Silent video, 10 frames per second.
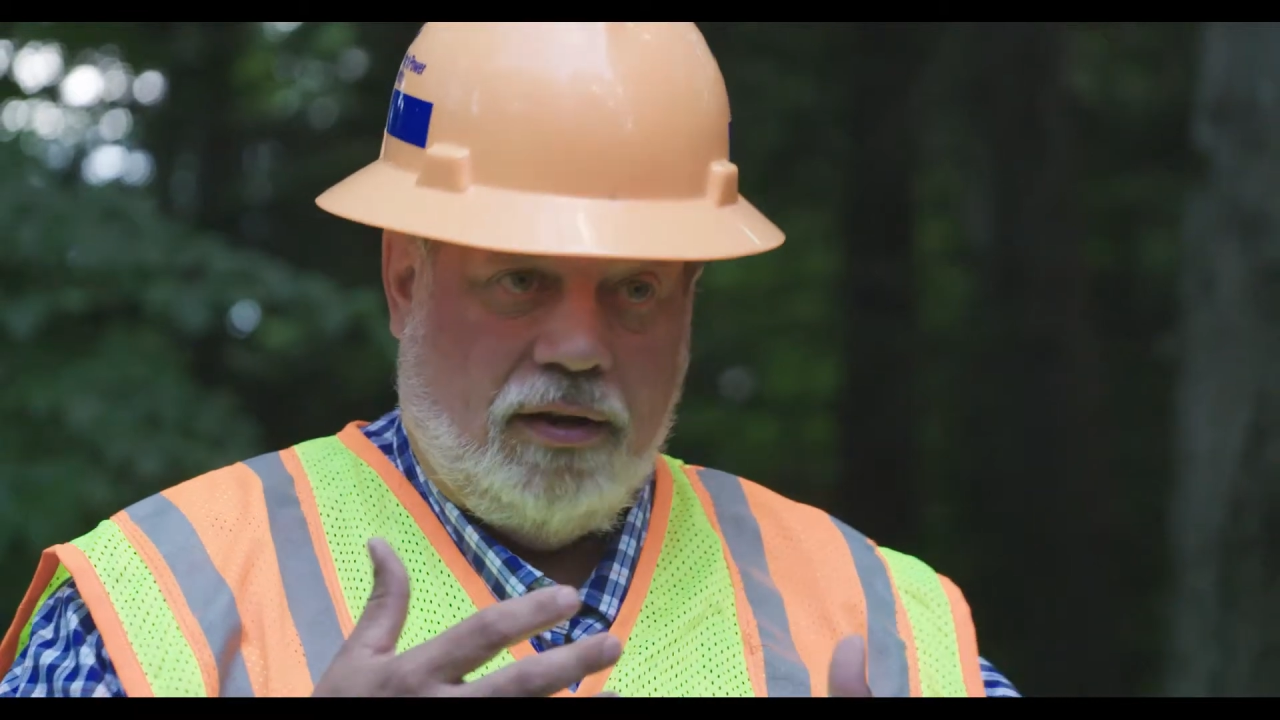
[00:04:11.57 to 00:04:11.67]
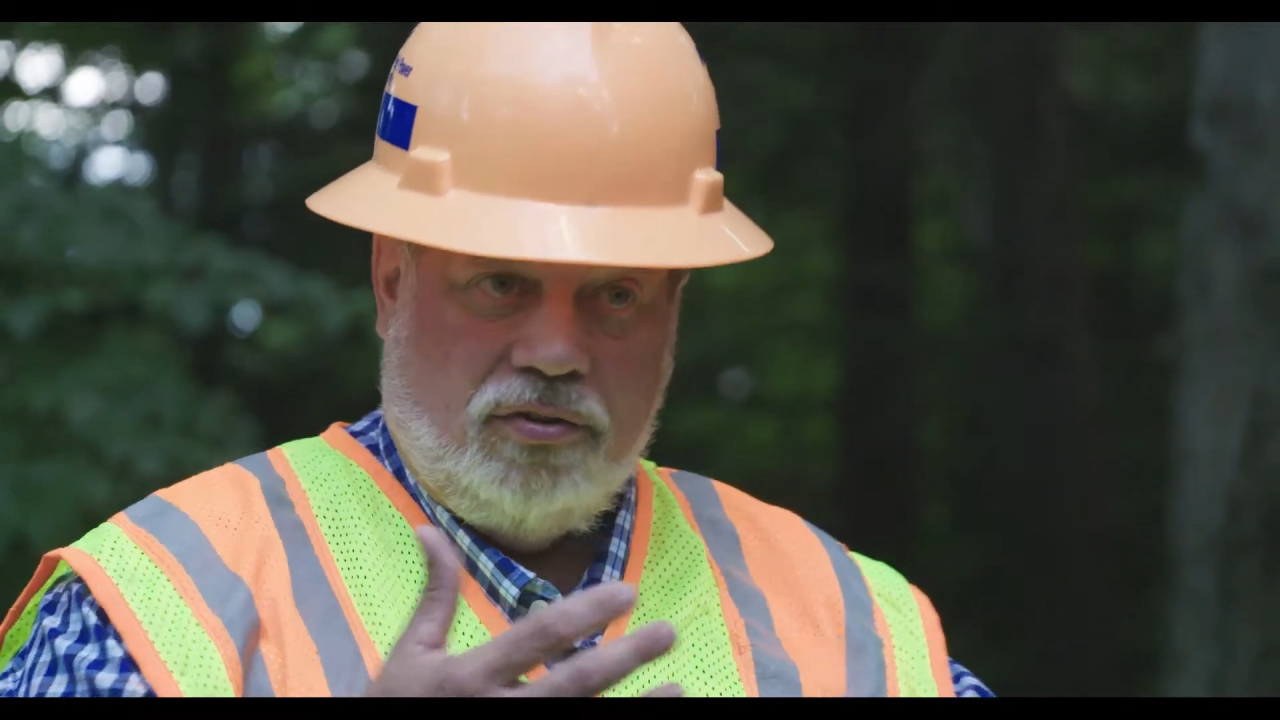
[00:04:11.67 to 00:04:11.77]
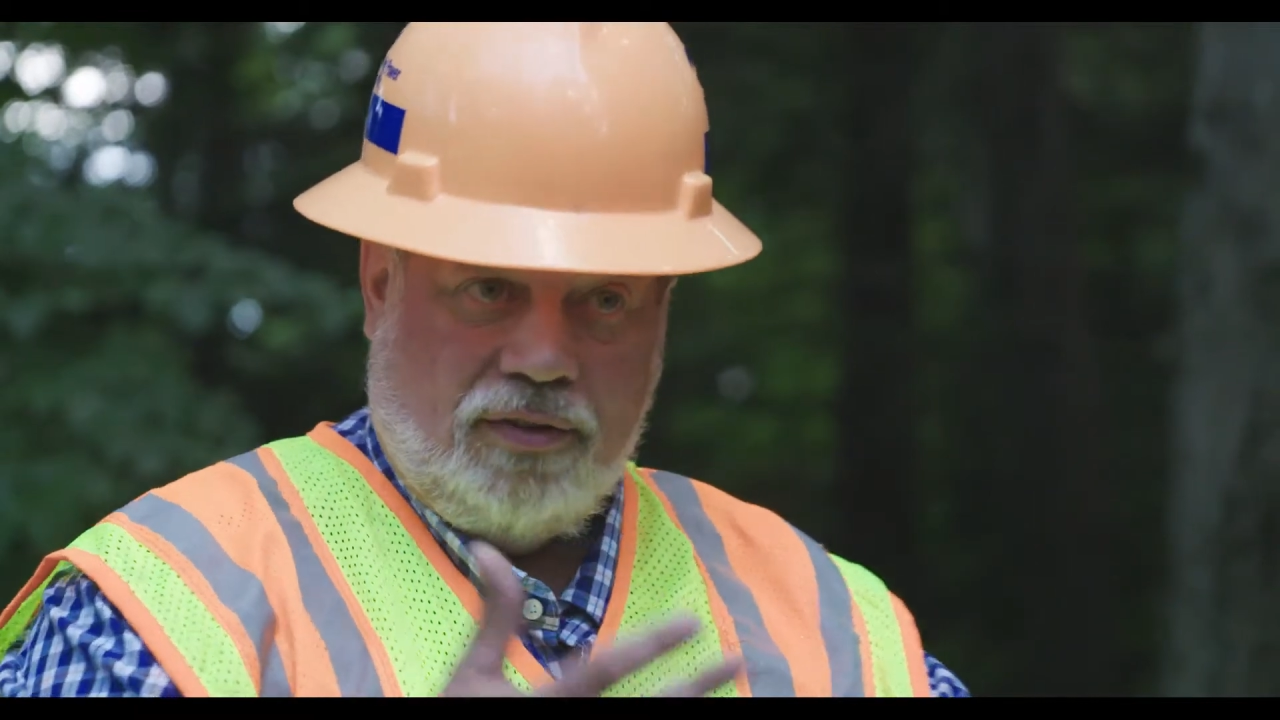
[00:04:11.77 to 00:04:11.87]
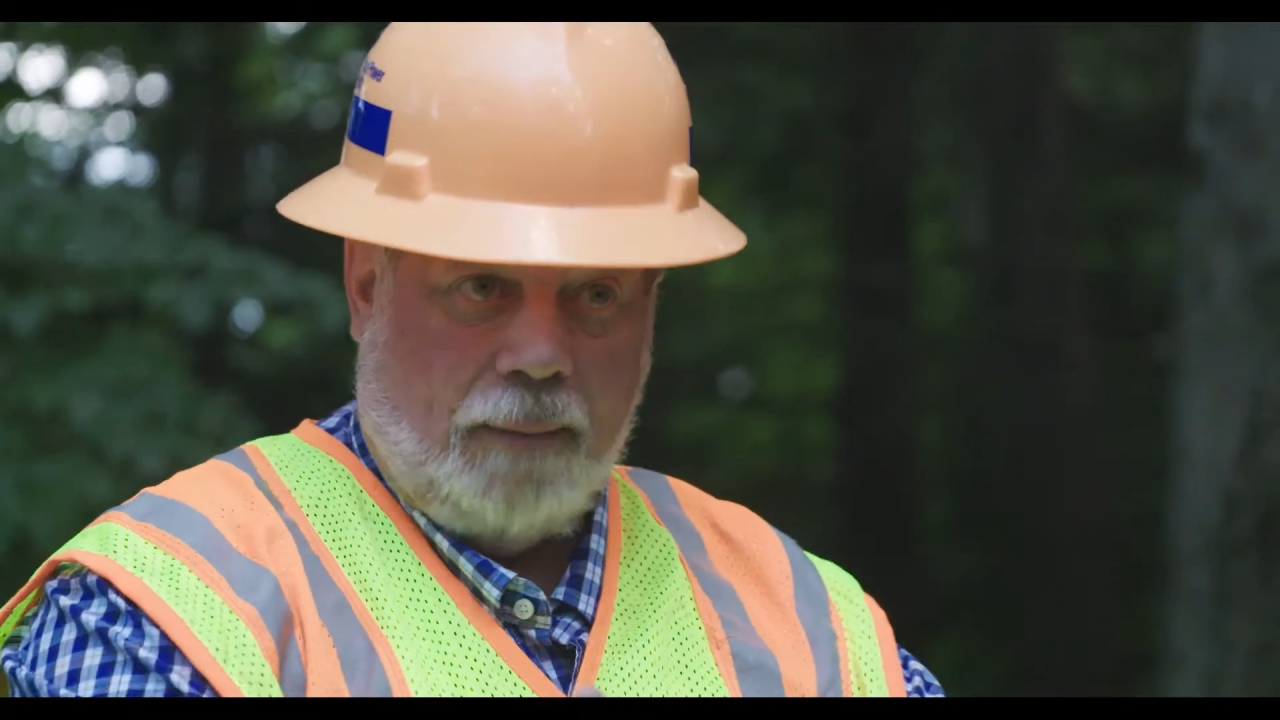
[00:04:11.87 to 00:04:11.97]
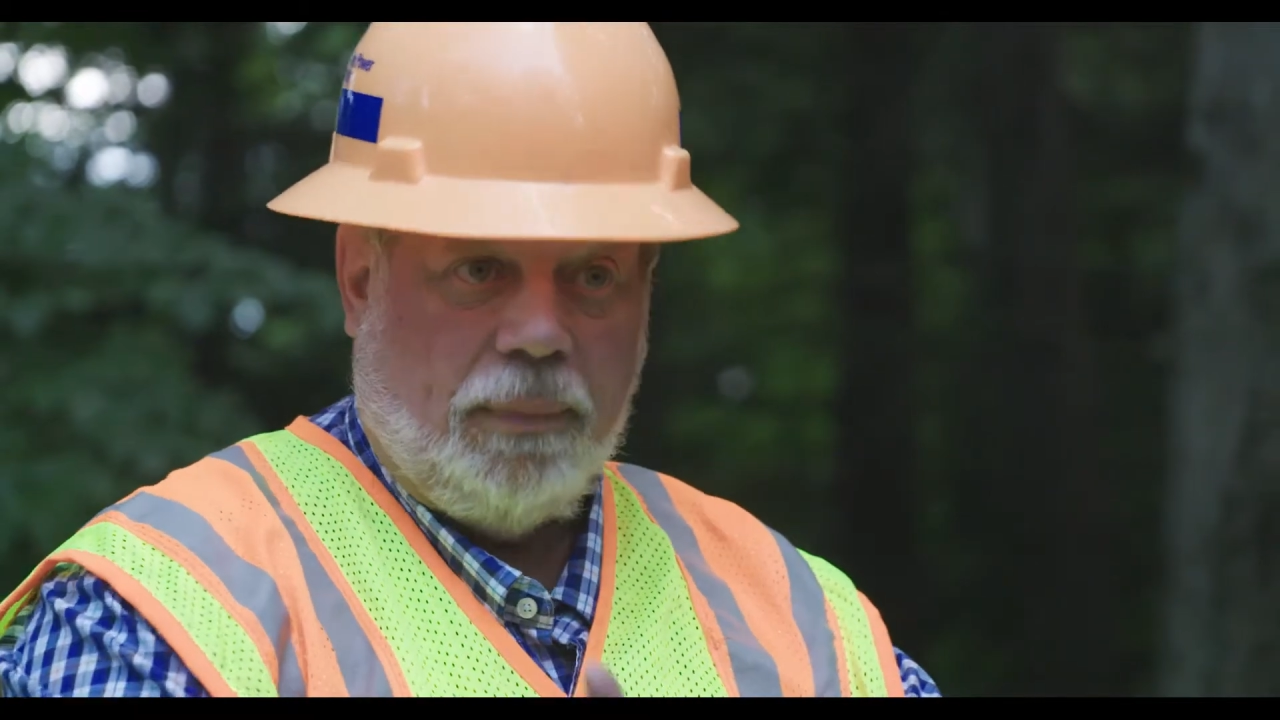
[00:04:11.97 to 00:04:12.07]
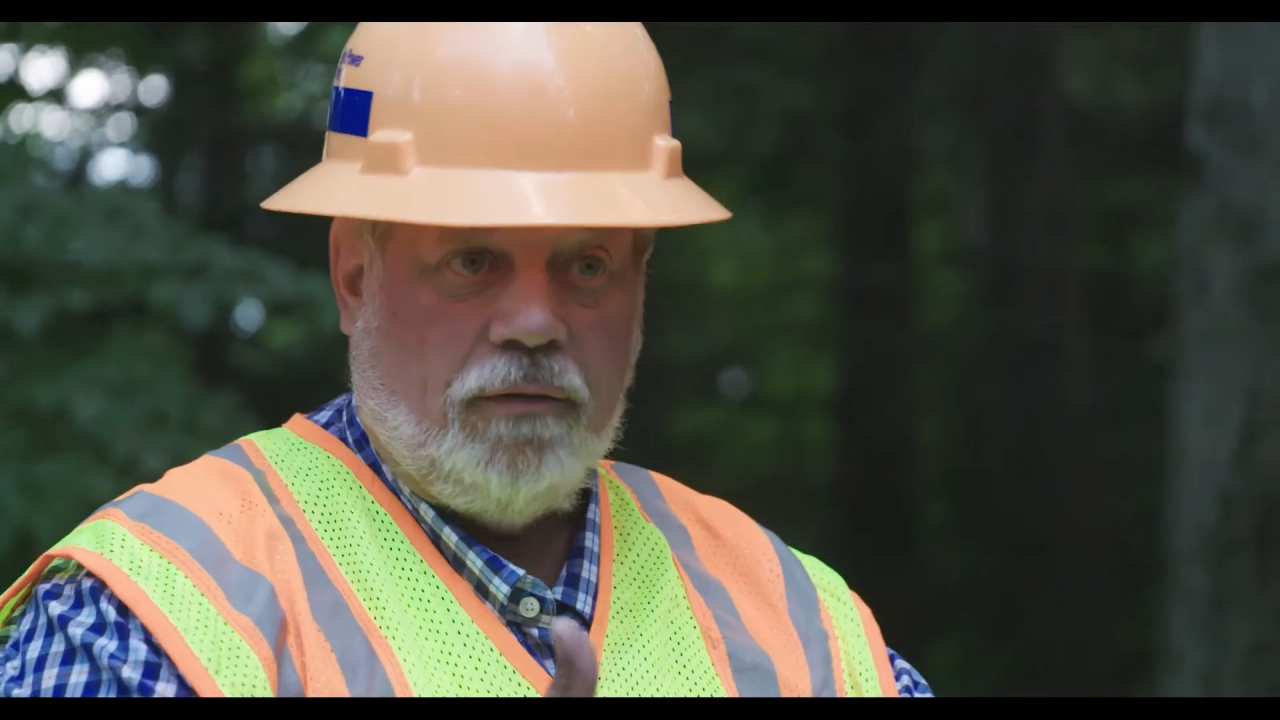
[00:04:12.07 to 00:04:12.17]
step